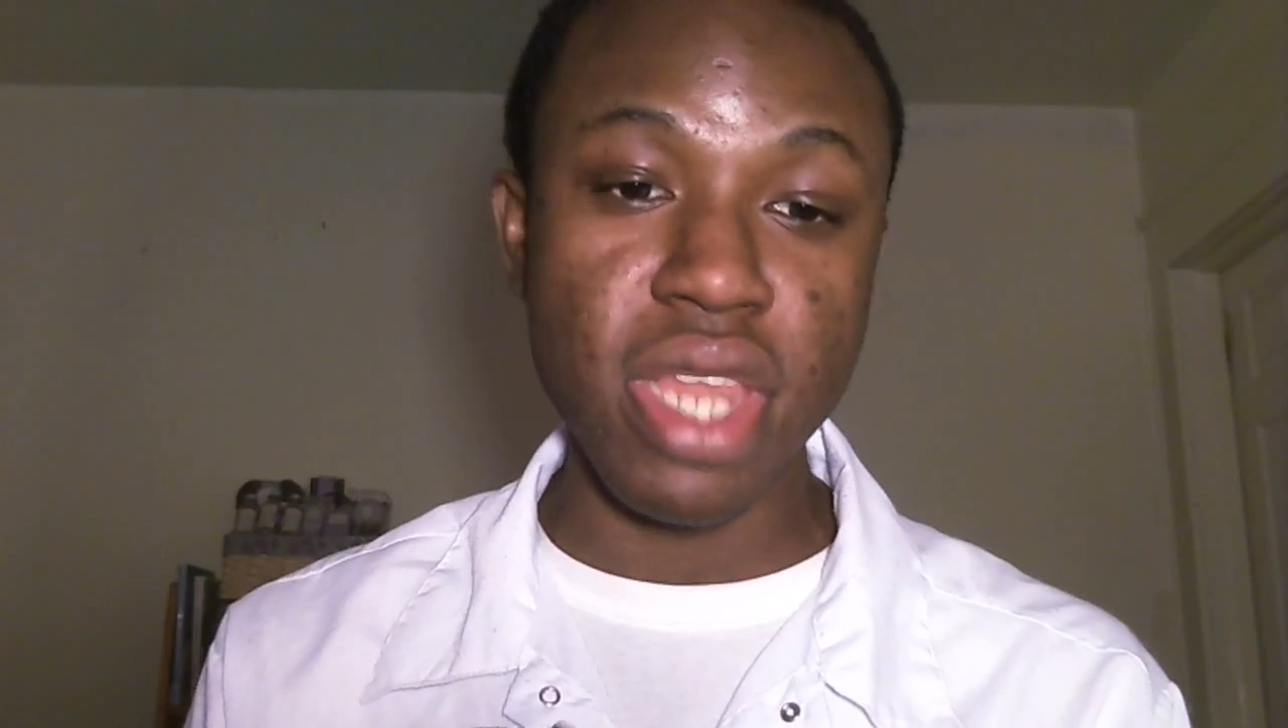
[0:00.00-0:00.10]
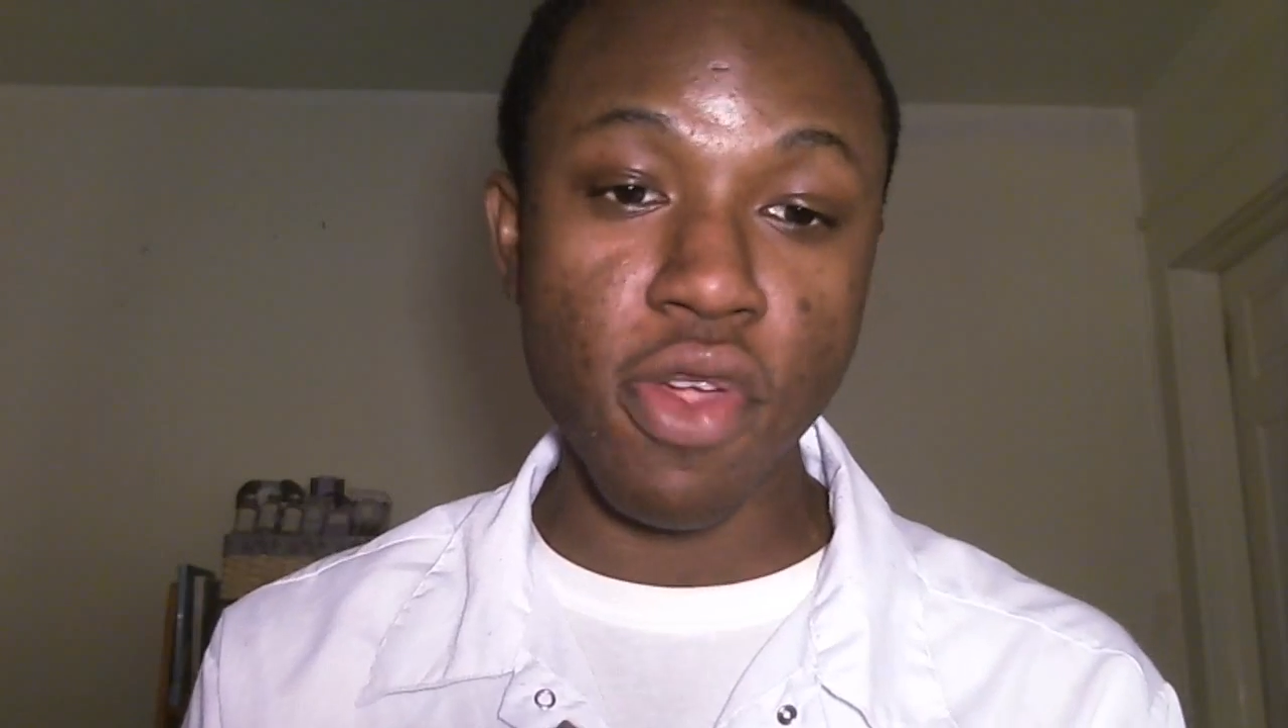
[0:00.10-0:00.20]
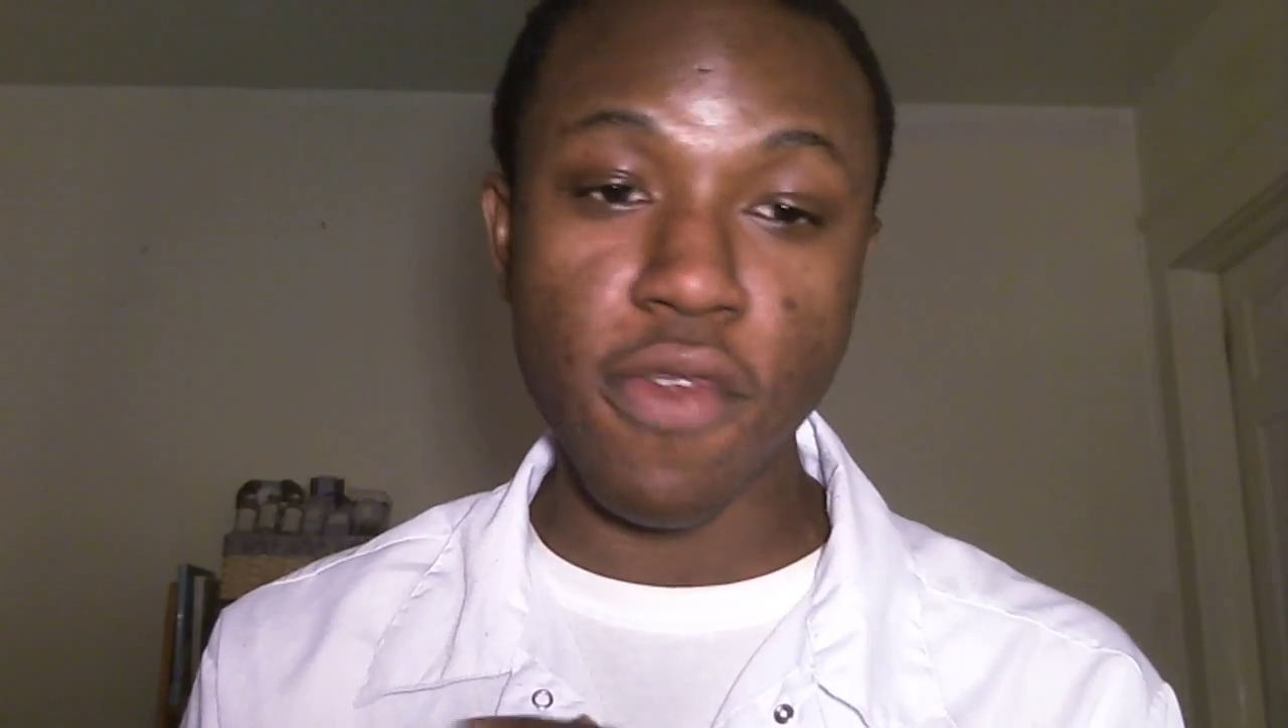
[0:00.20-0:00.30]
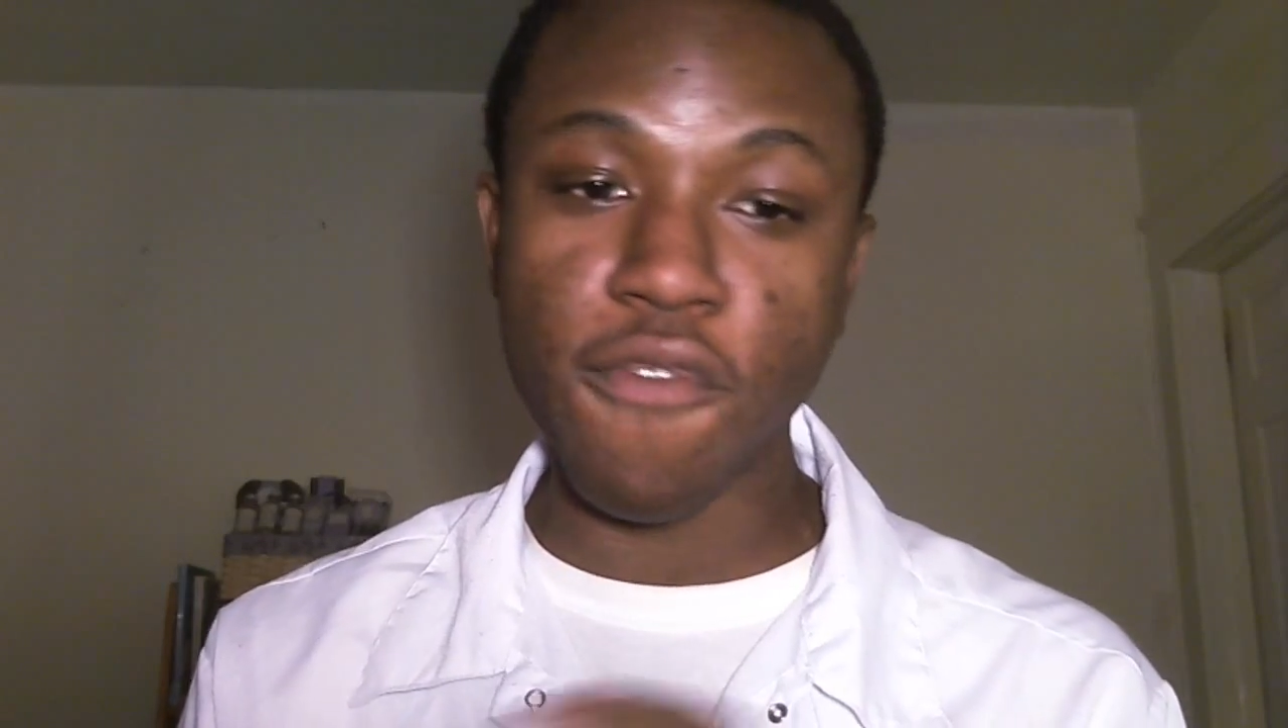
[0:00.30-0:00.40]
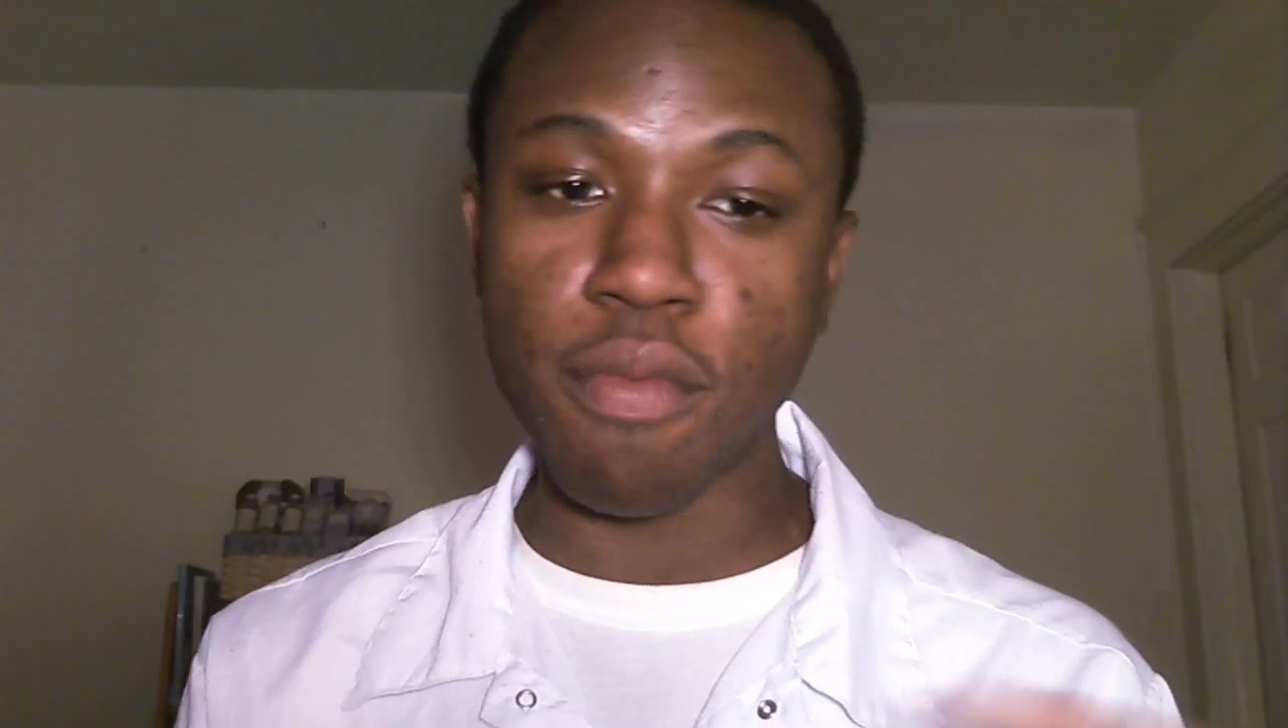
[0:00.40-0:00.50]

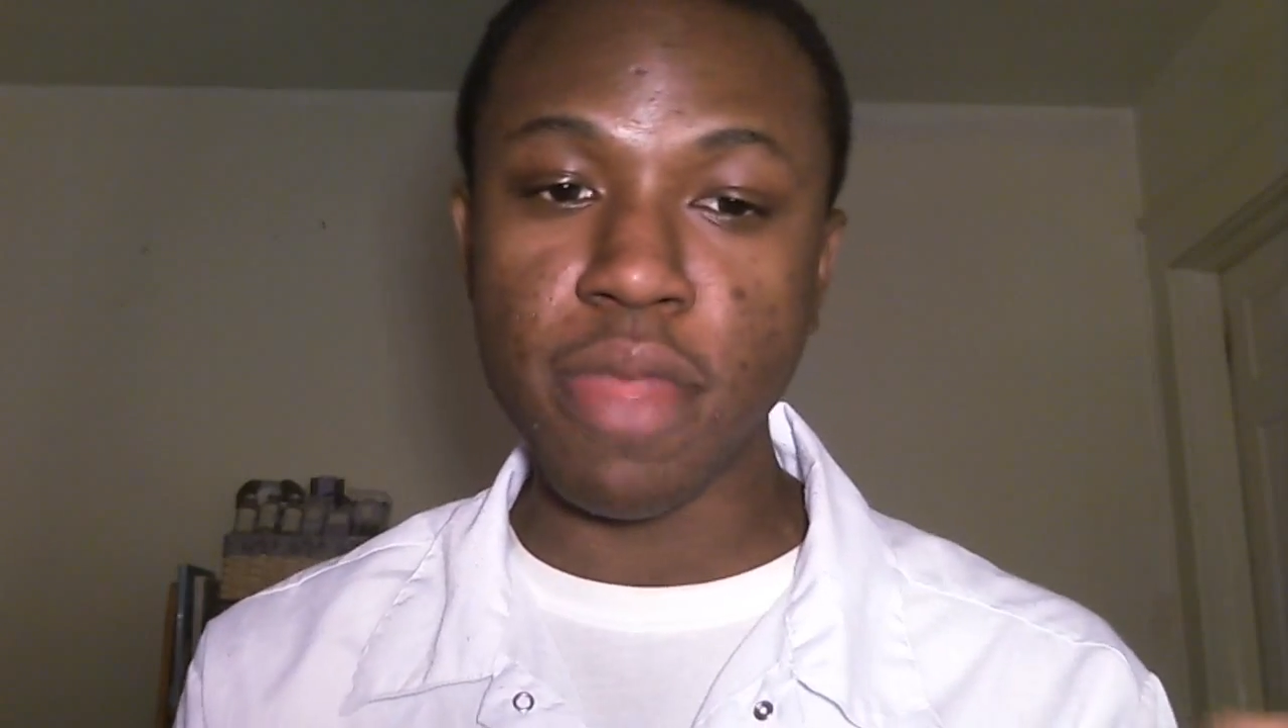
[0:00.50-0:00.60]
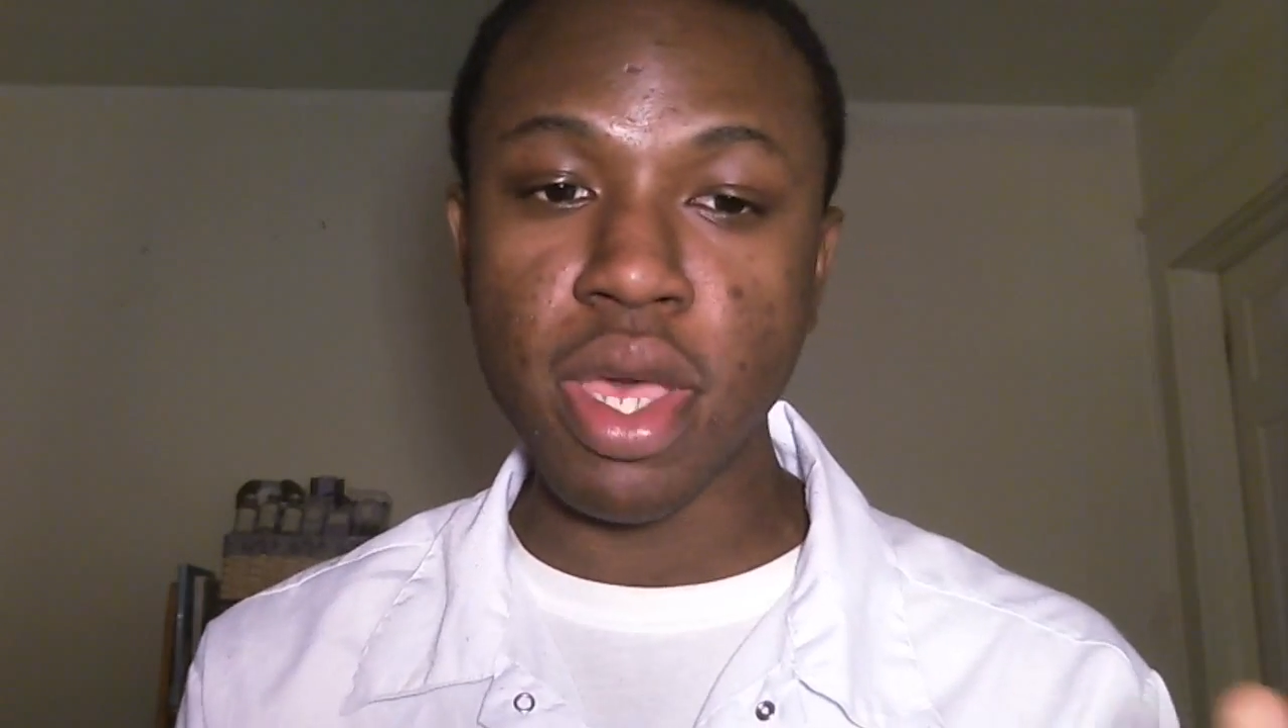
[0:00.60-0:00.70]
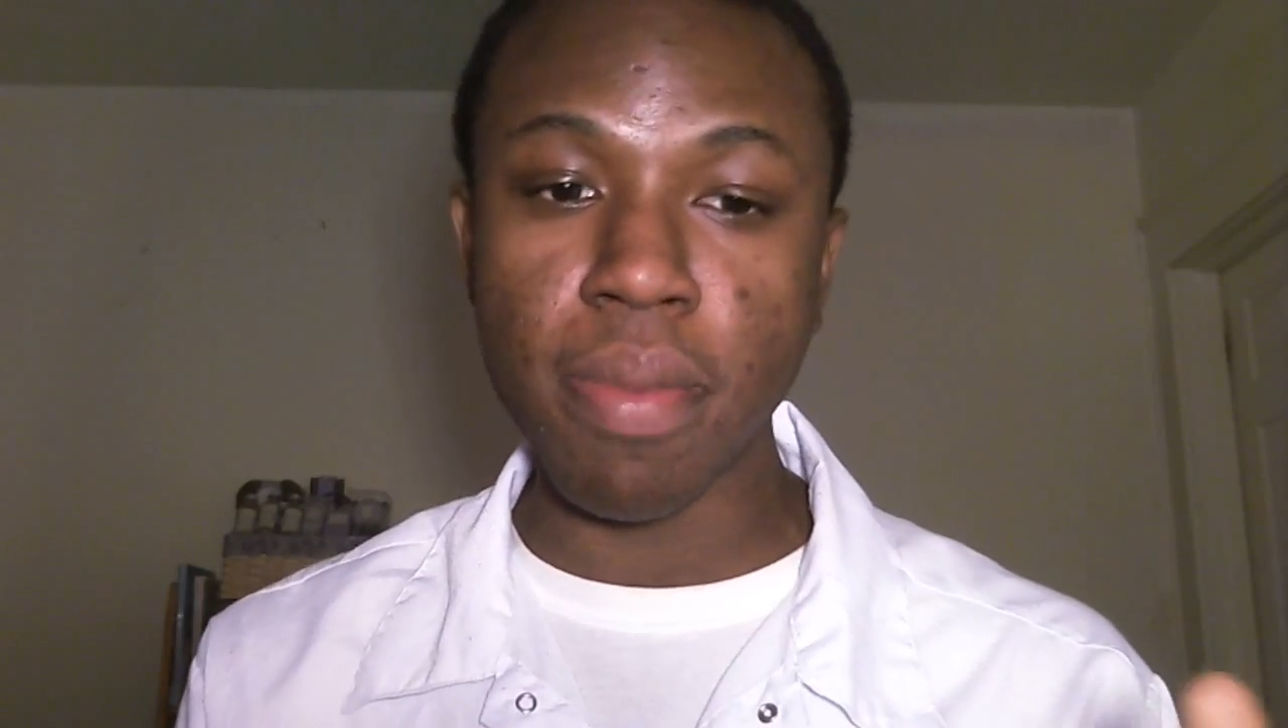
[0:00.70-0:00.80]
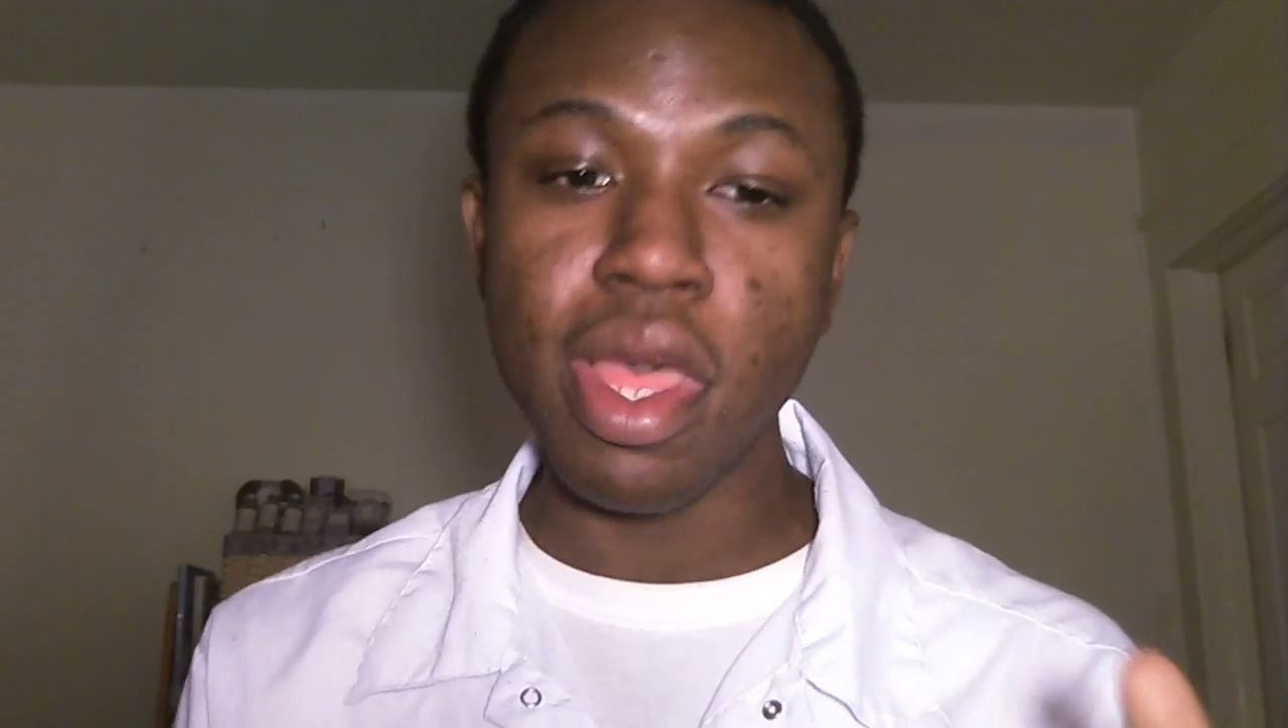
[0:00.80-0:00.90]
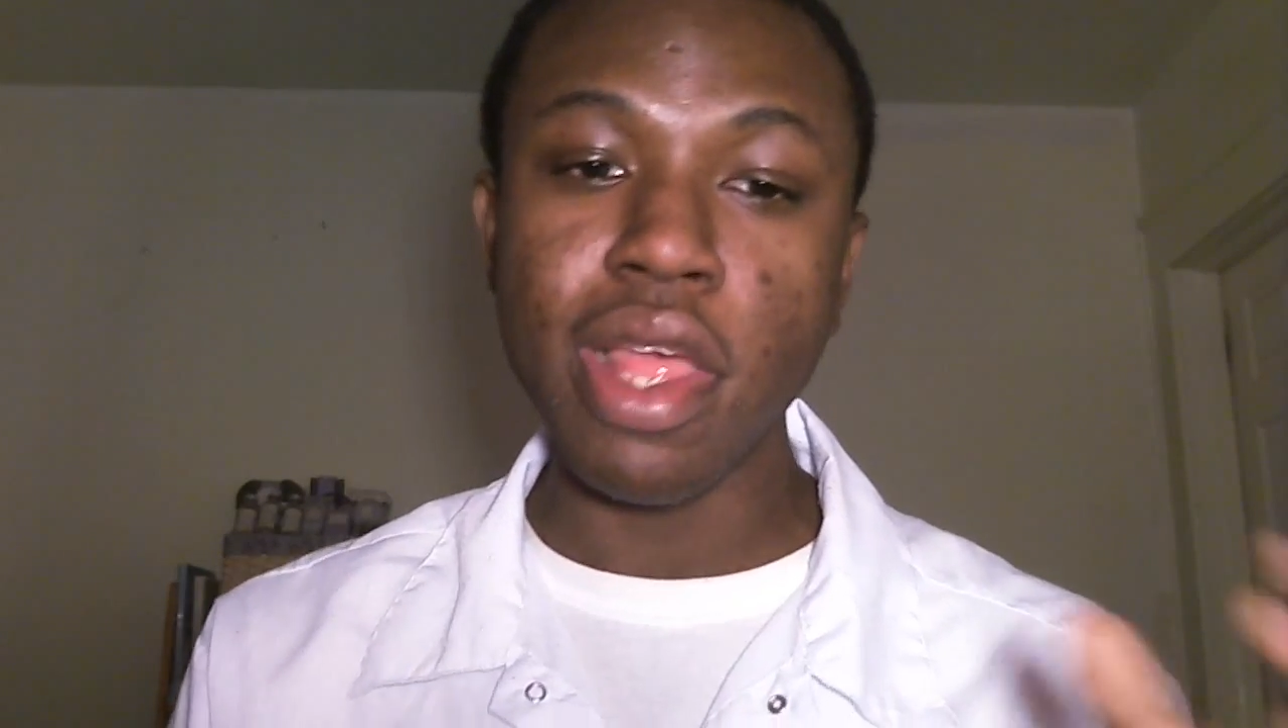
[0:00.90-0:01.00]
dirt from
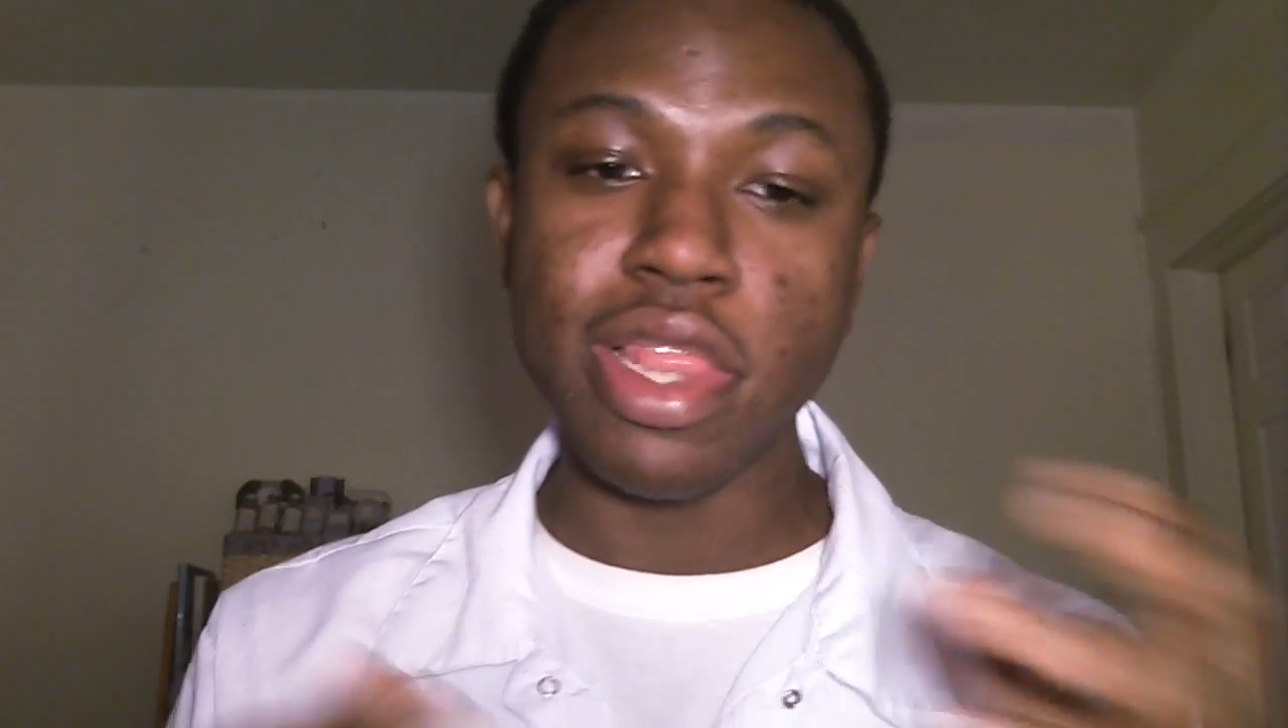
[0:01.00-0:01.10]
him